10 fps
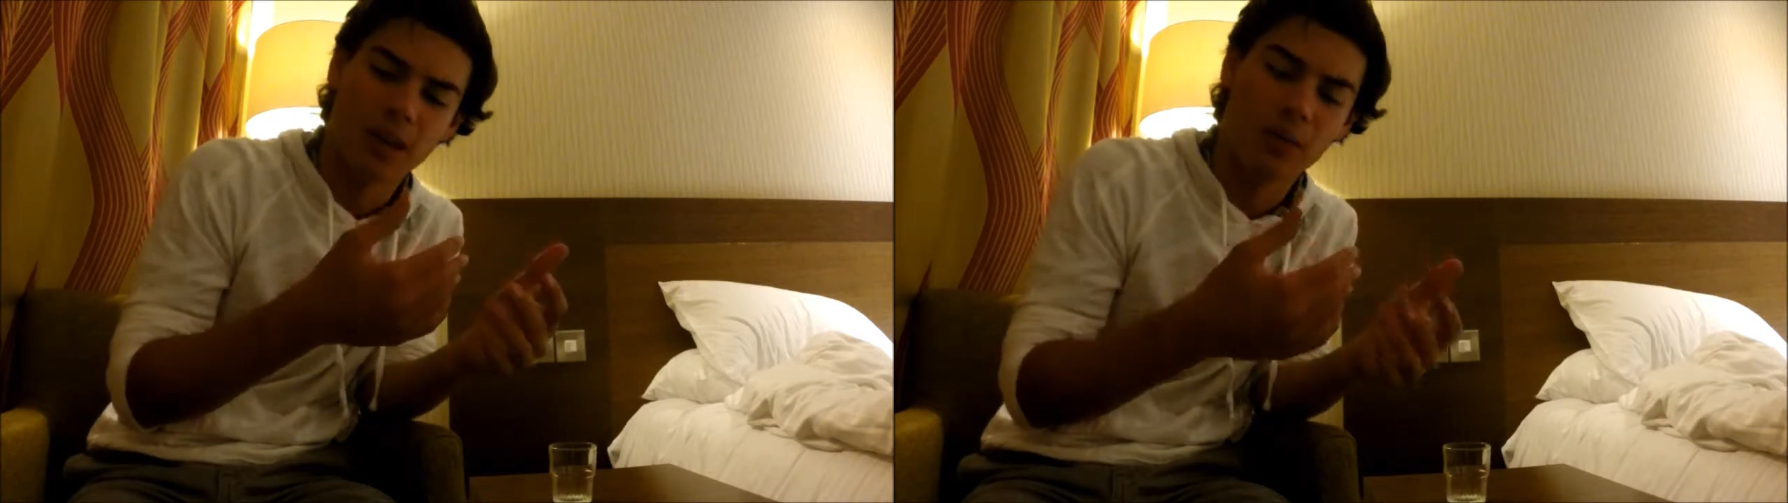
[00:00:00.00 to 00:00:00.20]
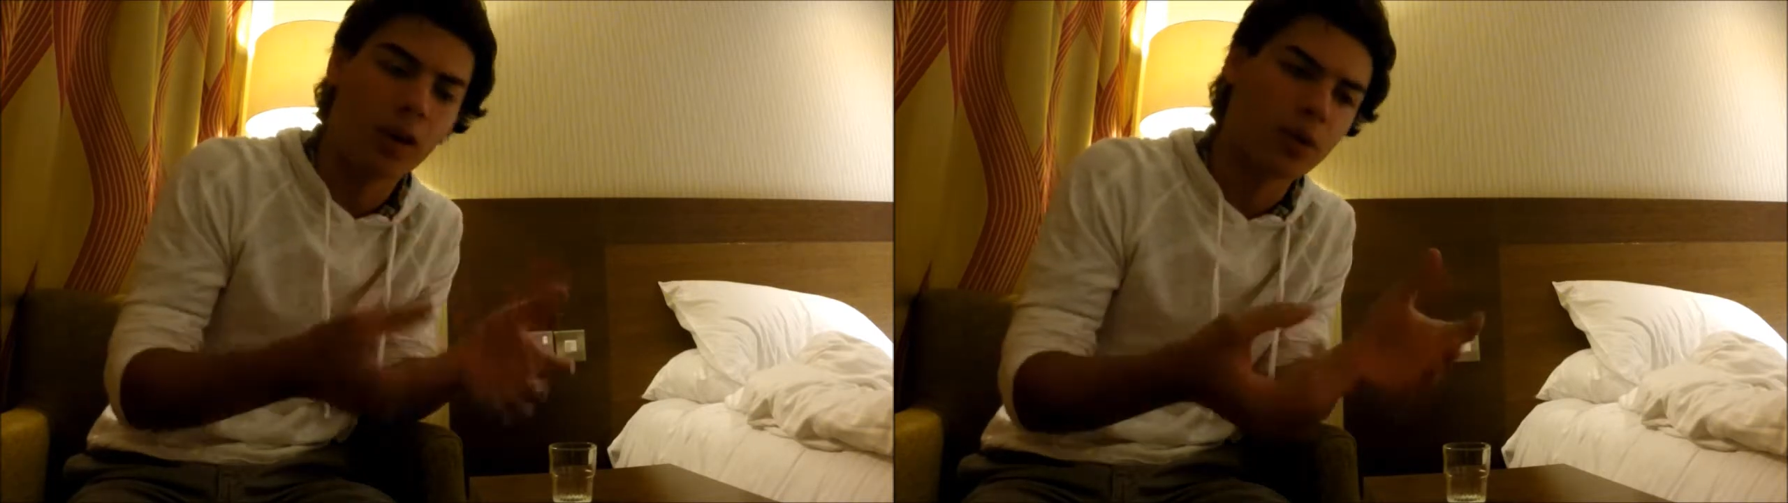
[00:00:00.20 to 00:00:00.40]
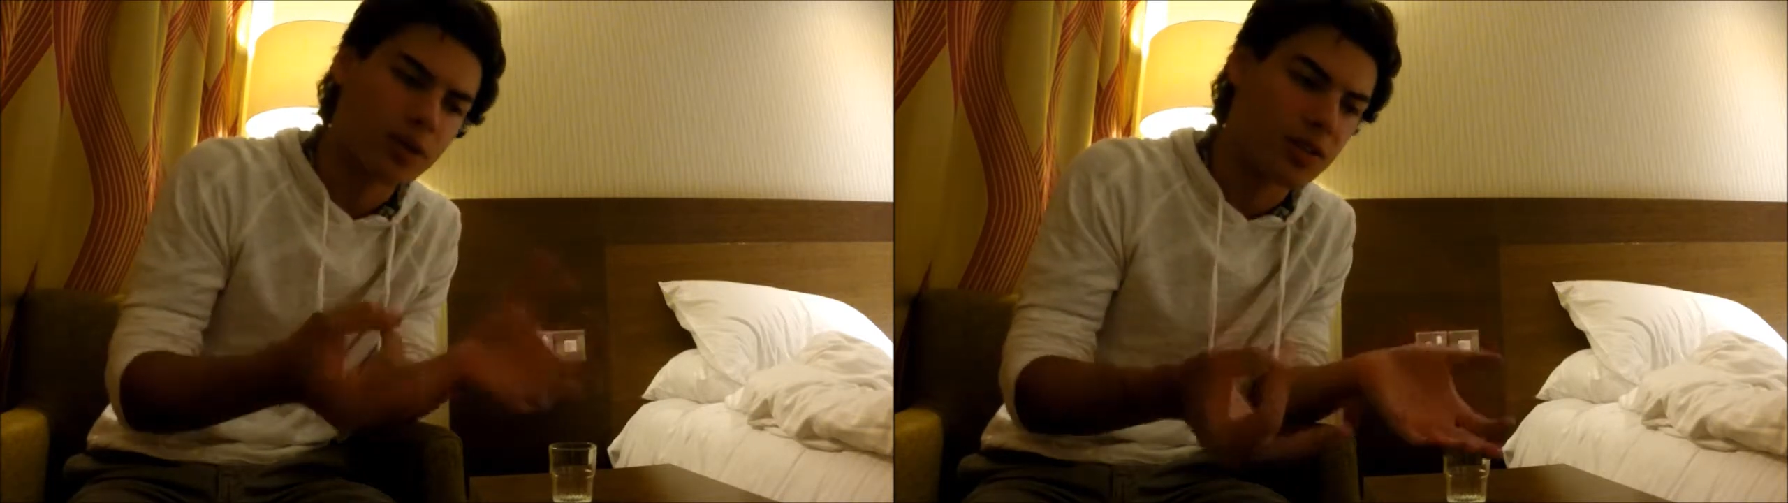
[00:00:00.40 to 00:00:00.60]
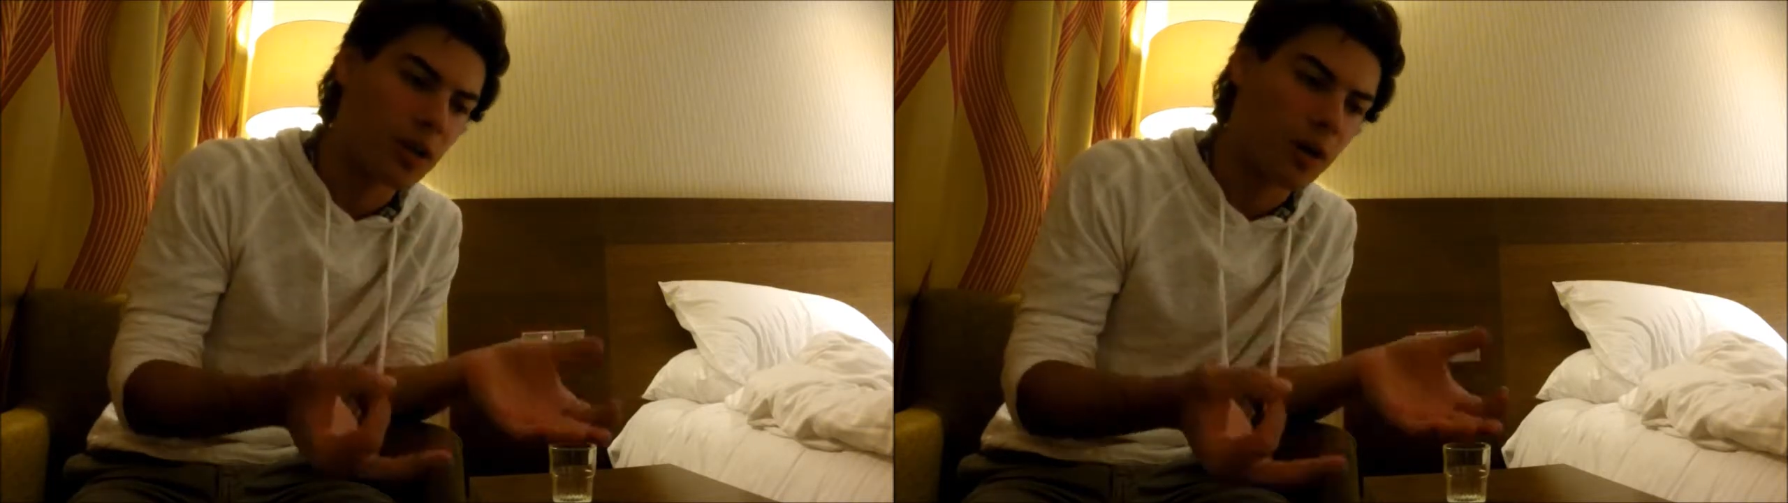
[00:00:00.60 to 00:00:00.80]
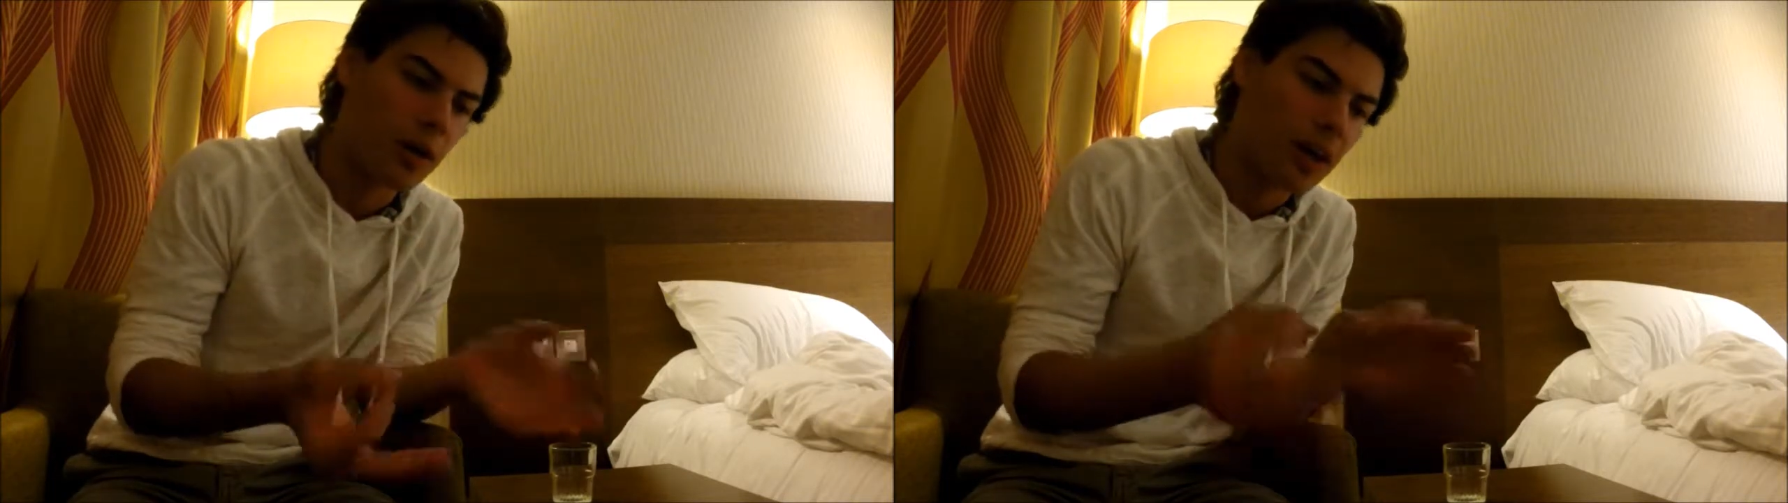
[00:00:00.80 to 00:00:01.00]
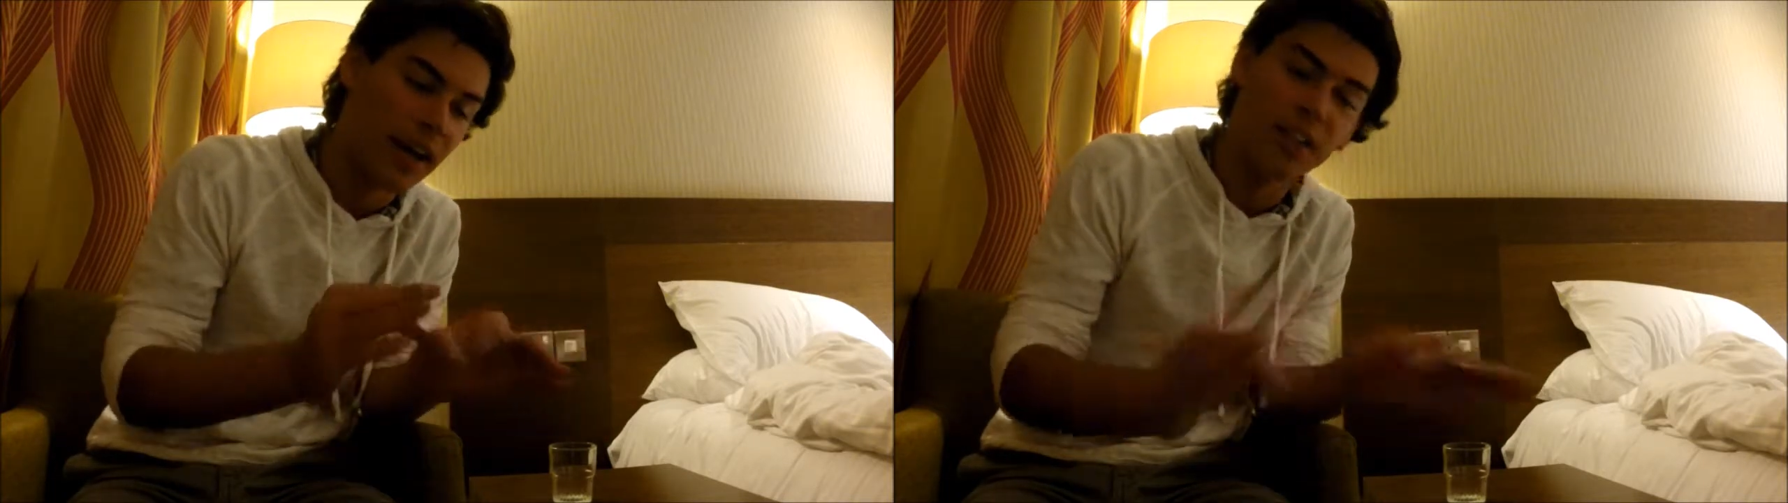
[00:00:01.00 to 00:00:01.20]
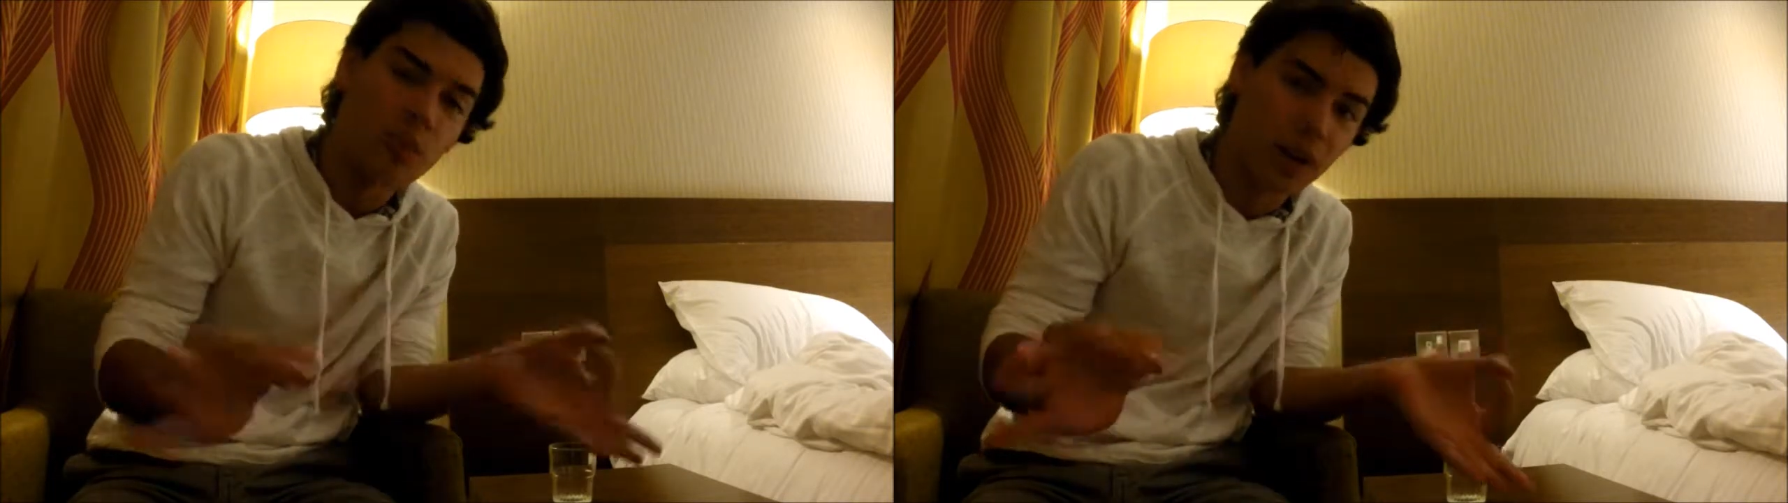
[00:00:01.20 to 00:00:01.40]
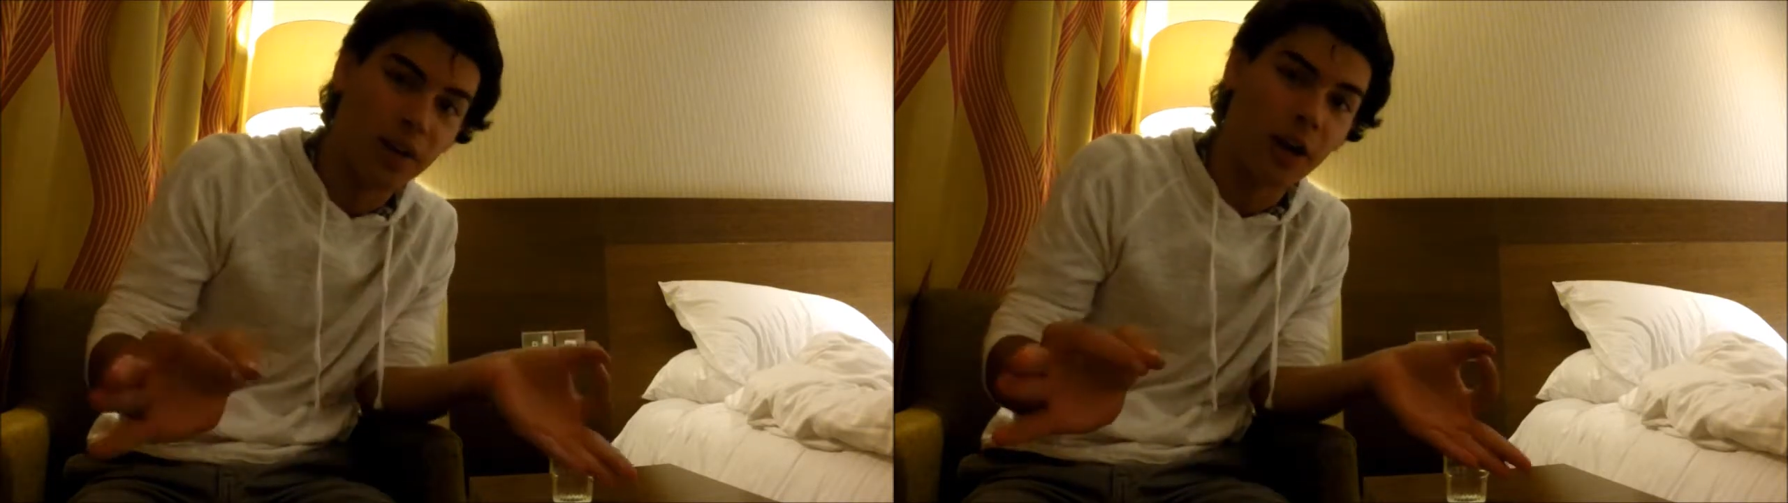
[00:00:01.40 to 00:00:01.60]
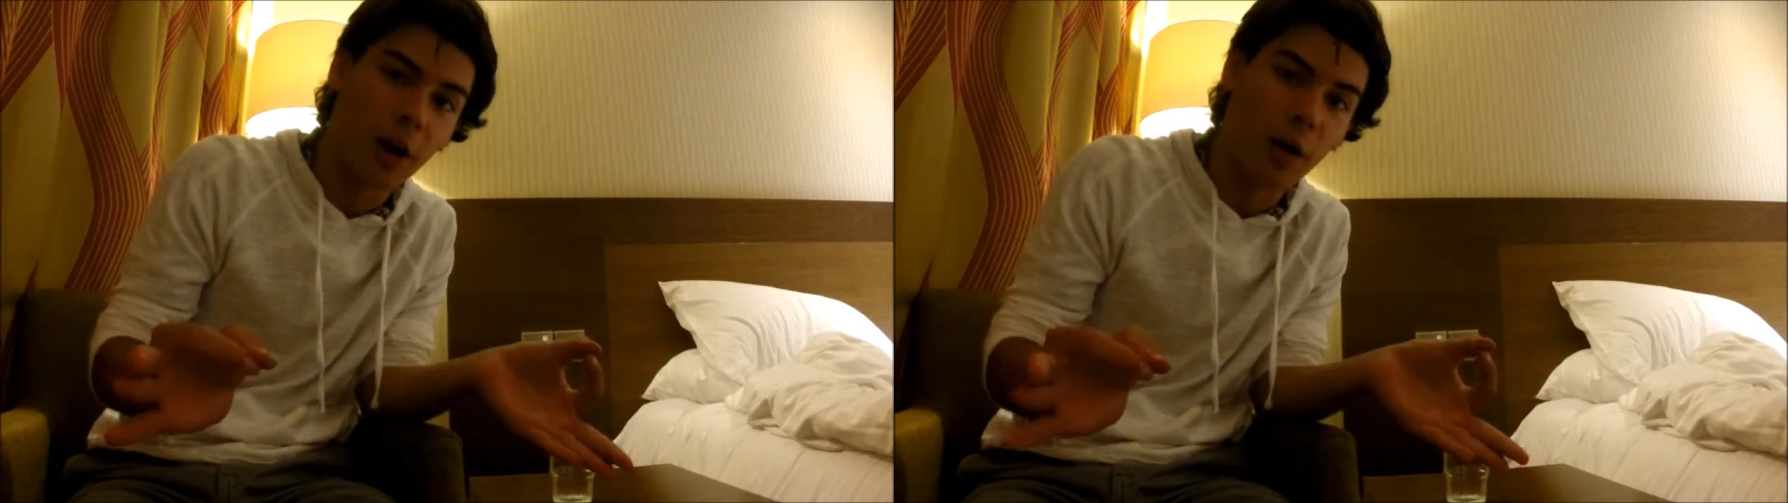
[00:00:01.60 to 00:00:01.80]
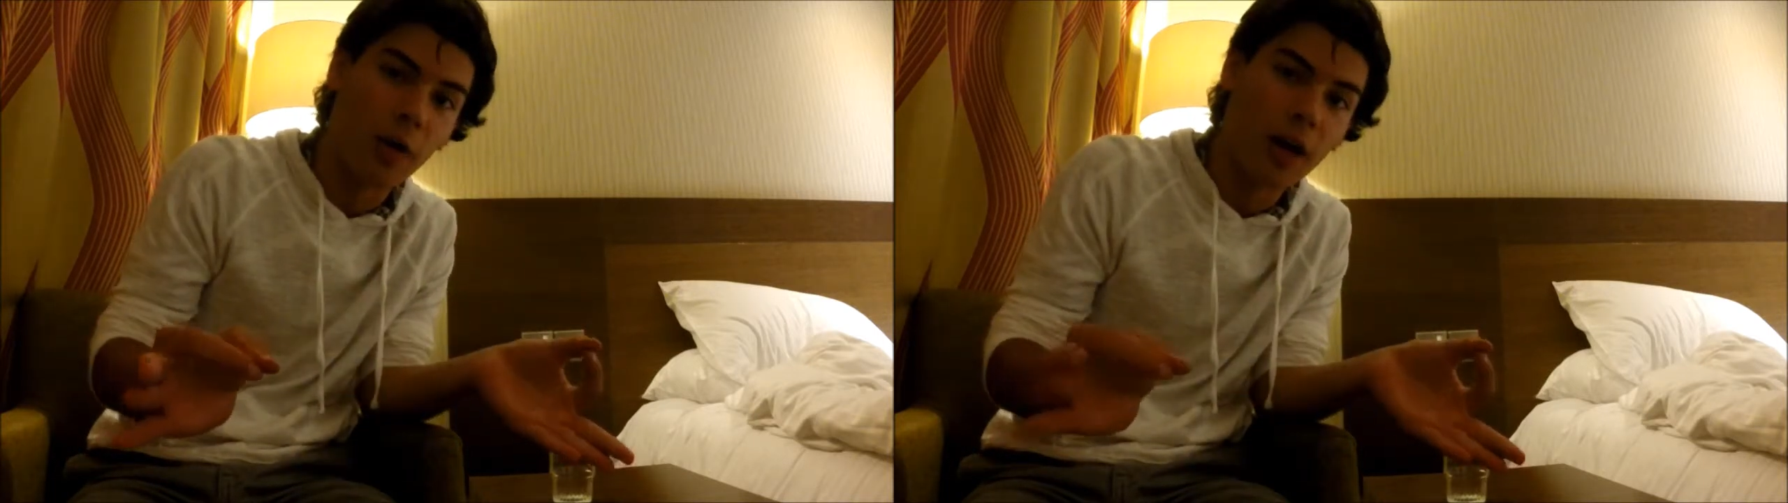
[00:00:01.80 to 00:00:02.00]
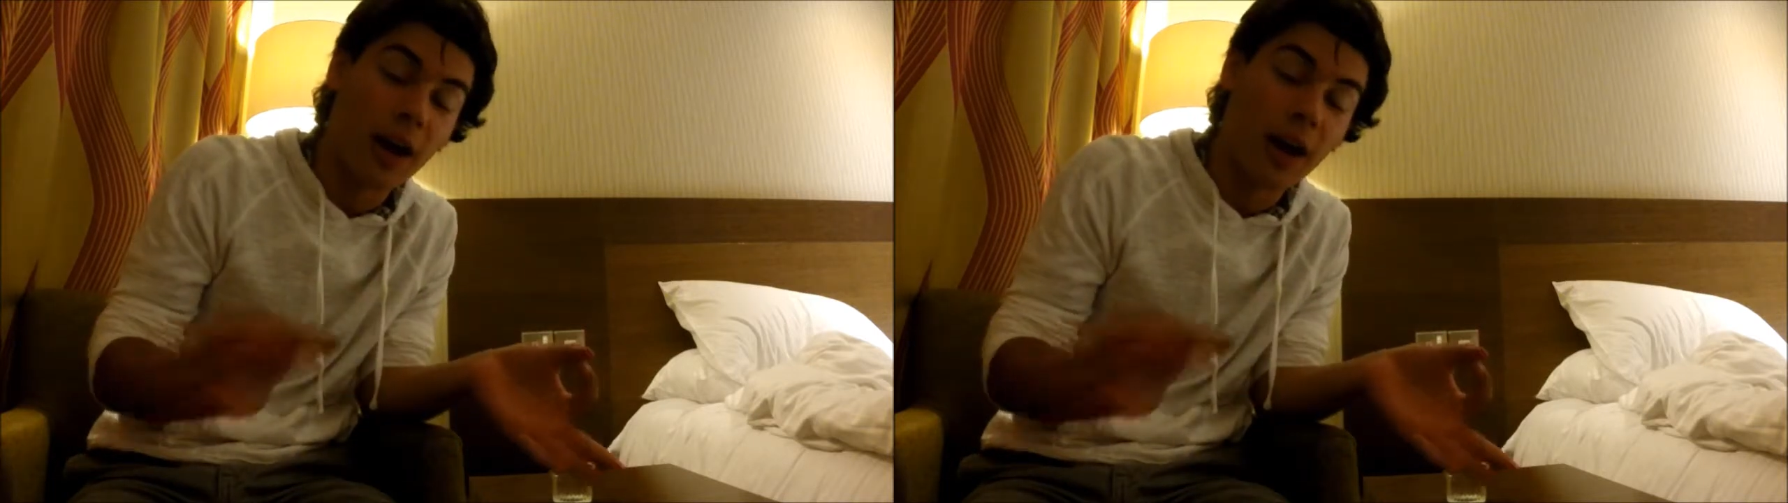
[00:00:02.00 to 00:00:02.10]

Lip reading: Broadway show. I didn't want to go.